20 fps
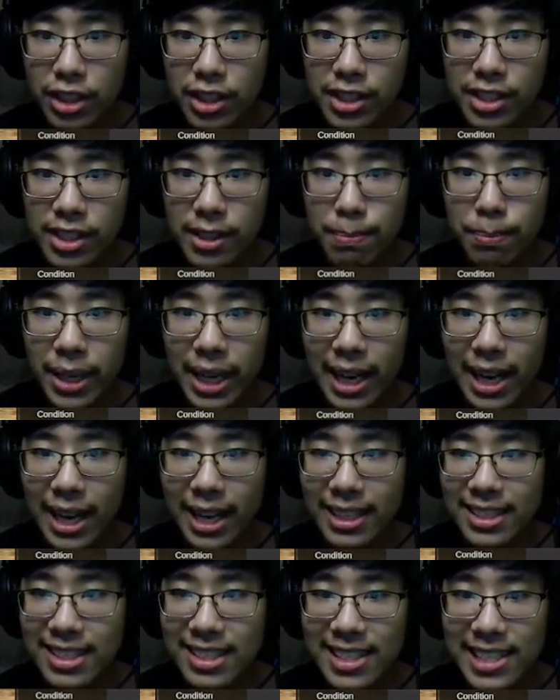The
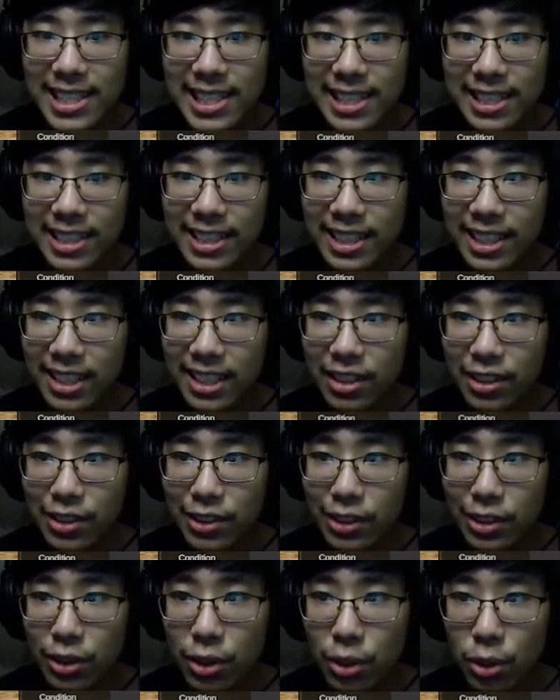Panzer
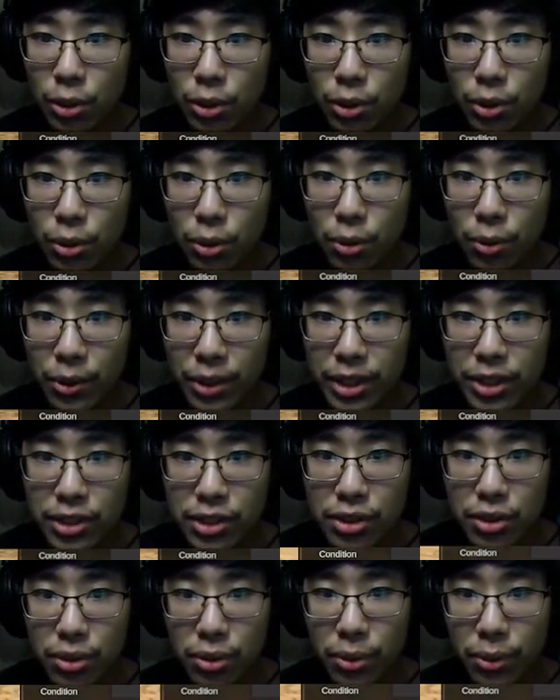color, the
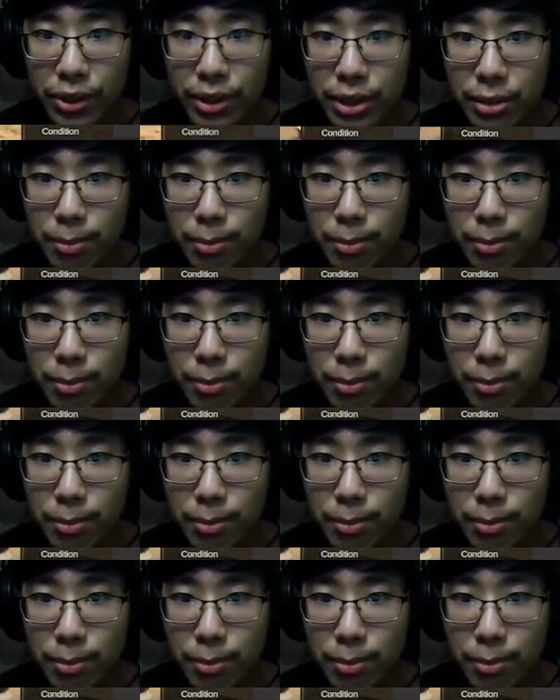glorious, glorious